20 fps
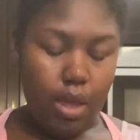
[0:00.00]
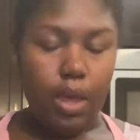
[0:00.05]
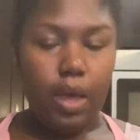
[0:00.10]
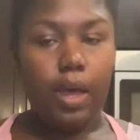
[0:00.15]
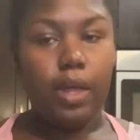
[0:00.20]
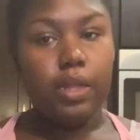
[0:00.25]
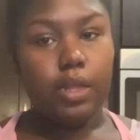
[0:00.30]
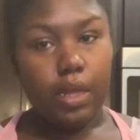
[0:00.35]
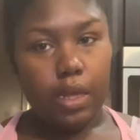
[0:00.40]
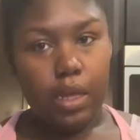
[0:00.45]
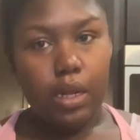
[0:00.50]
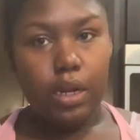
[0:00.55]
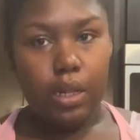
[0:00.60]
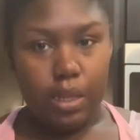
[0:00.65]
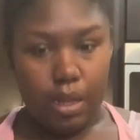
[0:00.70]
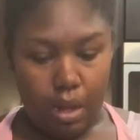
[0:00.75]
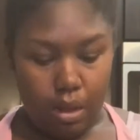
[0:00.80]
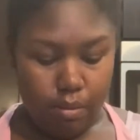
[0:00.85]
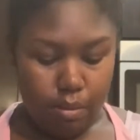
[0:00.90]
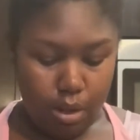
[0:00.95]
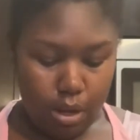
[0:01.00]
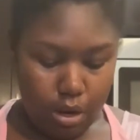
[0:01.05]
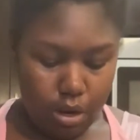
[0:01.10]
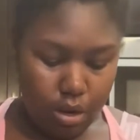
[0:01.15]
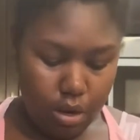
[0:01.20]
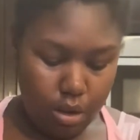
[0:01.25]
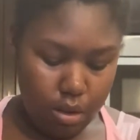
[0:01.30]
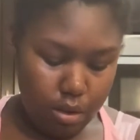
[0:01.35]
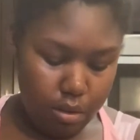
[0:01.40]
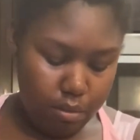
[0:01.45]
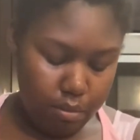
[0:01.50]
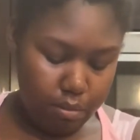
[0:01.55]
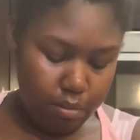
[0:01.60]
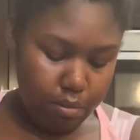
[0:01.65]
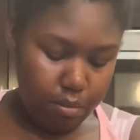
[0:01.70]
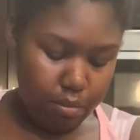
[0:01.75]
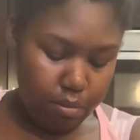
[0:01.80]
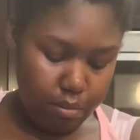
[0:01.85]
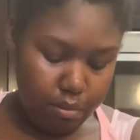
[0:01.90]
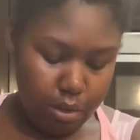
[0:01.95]
I like it a lot better,
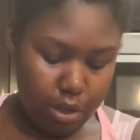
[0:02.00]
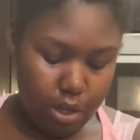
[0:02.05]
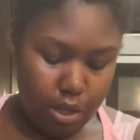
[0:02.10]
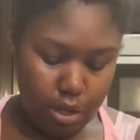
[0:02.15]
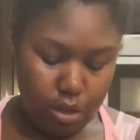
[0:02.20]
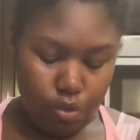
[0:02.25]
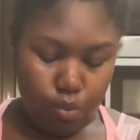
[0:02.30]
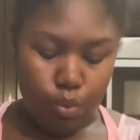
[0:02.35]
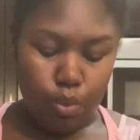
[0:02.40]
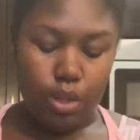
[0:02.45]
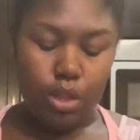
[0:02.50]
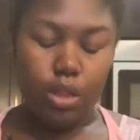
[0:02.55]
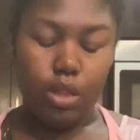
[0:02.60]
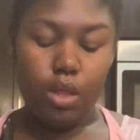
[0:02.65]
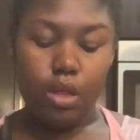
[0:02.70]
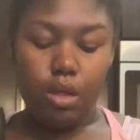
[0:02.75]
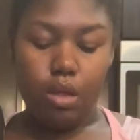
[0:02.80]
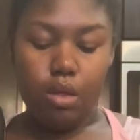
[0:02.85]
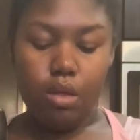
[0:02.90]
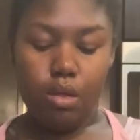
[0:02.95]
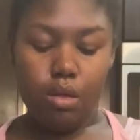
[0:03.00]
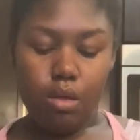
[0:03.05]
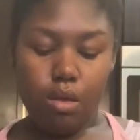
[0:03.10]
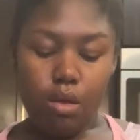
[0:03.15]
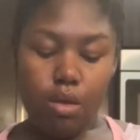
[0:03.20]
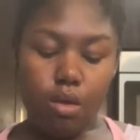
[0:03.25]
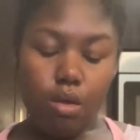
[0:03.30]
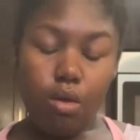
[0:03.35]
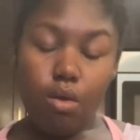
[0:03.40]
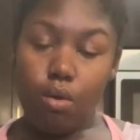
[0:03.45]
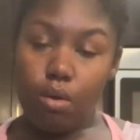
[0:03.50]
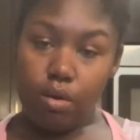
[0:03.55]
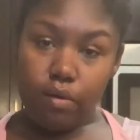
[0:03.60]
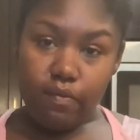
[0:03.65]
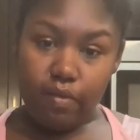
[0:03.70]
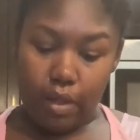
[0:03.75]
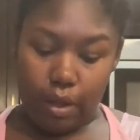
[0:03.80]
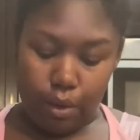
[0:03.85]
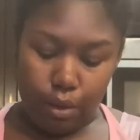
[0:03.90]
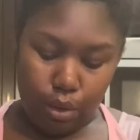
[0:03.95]
because with the coconut
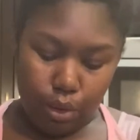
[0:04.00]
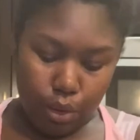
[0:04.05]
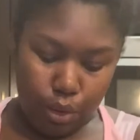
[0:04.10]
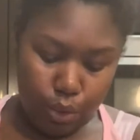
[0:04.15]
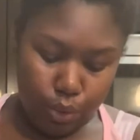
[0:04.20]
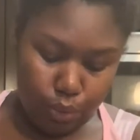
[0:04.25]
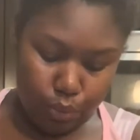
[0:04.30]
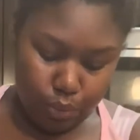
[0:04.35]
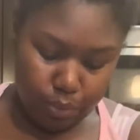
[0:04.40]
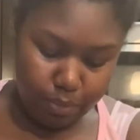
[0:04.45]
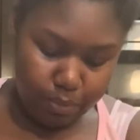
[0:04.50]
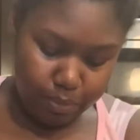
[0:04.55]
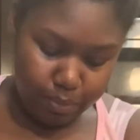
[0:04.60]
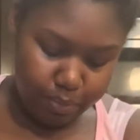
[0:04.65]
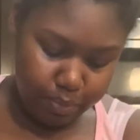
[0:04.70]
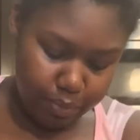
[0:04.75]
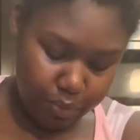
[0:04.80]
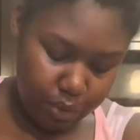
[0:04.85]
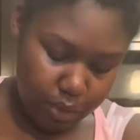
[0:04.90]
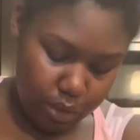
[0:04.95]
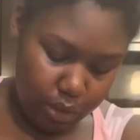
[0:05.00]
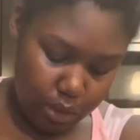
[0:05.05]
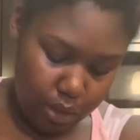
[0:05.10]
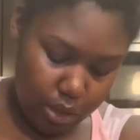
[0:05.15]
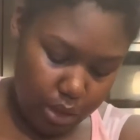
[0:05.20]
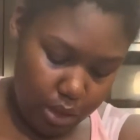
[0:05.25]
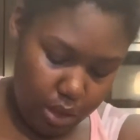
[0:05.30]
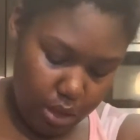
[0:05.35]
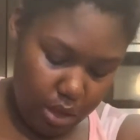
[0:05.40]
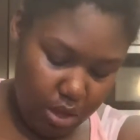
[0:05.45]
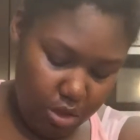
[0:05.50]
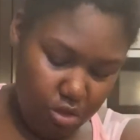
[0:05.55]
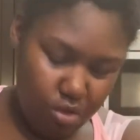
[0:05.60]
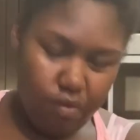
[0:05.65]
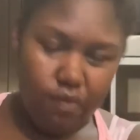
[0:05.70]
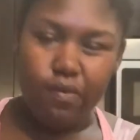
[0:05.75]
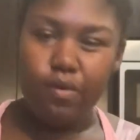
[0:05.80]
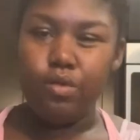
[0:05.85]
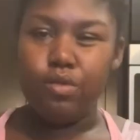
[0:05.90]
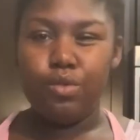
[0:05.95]
flour alone, it
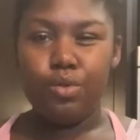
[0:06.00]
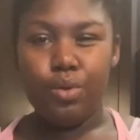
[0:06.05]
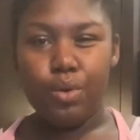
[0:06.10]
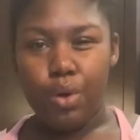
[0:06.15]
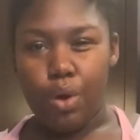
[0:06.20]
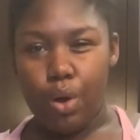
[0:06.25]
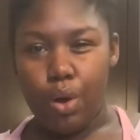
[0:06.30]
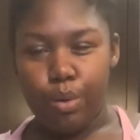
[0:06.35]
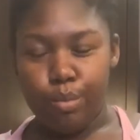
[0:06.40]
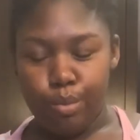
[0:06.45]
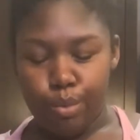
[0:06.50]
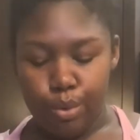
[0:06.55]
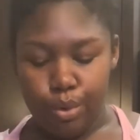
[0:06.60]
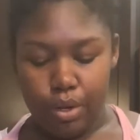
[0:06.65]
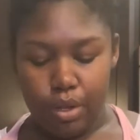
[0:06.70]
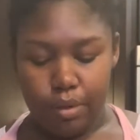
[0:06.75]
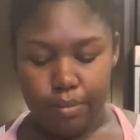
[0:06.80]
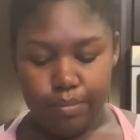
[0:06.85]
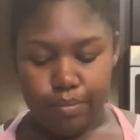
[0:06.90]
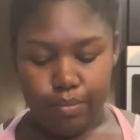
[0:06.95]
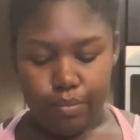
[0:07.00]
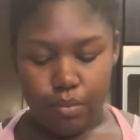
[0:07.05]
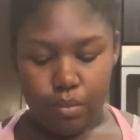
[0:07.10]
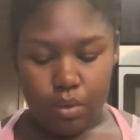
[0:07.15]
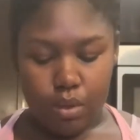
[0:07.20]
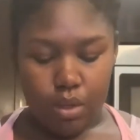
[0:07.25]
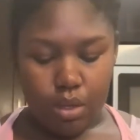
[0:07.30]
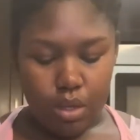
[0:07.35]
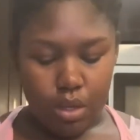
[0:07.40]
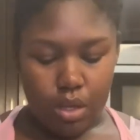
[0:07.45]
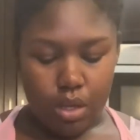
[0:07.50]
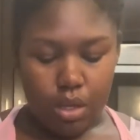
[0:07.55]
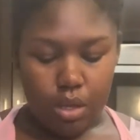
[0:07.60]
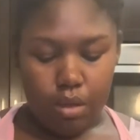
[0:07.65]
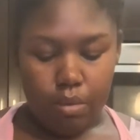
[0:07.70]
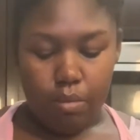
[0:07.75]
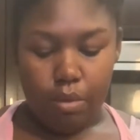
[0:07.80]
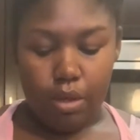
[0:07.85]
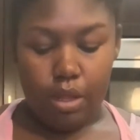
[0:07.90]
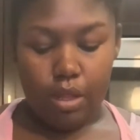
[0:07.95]
just feels a little cardboardy.
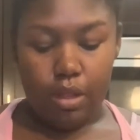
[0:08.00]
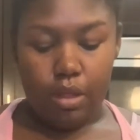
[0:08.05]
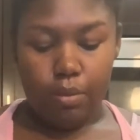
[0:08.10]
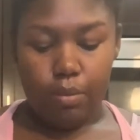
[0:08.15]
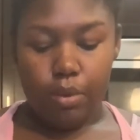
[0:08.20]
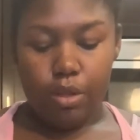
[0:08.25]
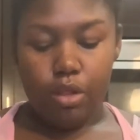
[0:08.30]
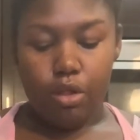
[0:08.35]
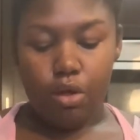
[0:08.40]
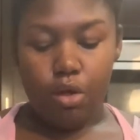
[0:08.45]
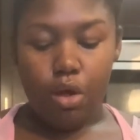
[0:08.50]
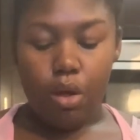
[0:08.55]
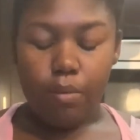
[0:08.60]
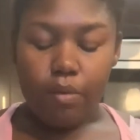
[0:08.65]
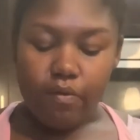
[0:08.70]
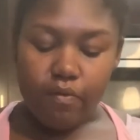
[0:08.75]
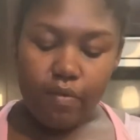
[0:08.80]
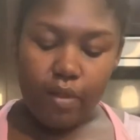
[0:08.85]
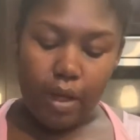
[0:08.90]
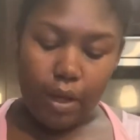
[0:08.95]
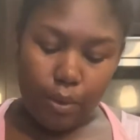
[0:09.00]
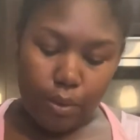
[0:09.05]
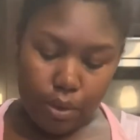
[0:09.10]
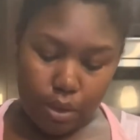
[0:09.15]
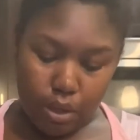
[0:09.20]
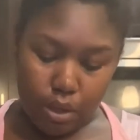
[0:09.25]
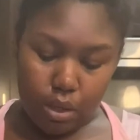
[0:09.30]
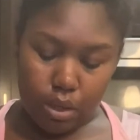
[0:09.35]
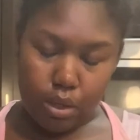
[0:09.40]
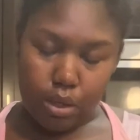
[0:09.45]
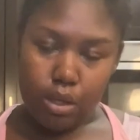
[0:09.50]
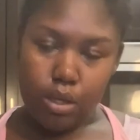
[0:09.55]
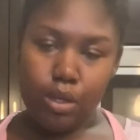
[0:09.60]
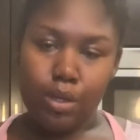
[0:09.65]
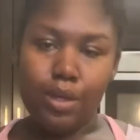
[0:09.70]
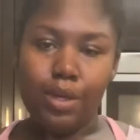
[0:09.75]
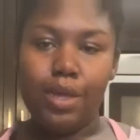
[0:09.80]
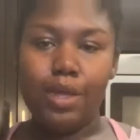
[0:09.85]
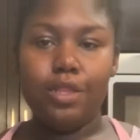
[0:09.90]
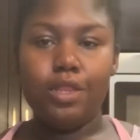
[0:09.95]
And then with the almond flour,
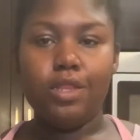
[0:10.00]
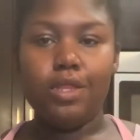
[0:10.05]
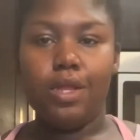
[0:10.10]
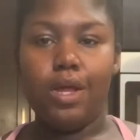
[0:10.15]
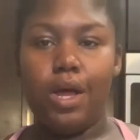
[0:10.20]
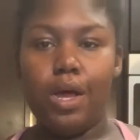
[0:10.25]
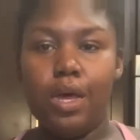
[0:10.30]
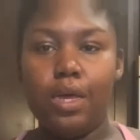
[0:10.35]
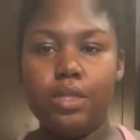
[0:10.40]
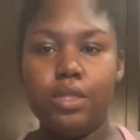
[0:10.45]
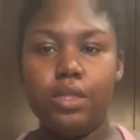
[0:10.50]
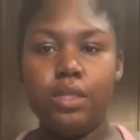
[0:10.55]
it's not